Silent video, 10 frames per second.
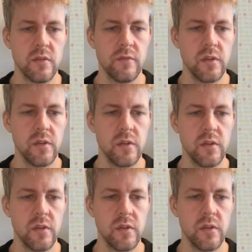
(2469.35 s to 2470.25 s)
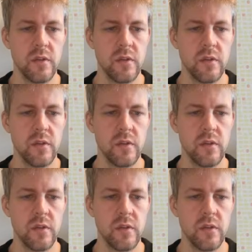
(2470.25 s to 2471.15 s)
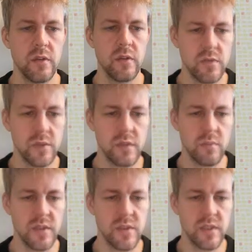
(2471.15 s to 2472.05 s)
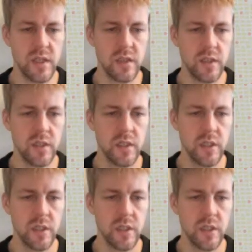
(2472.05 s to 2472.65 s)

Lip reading: values everywhere and that I'm using my stack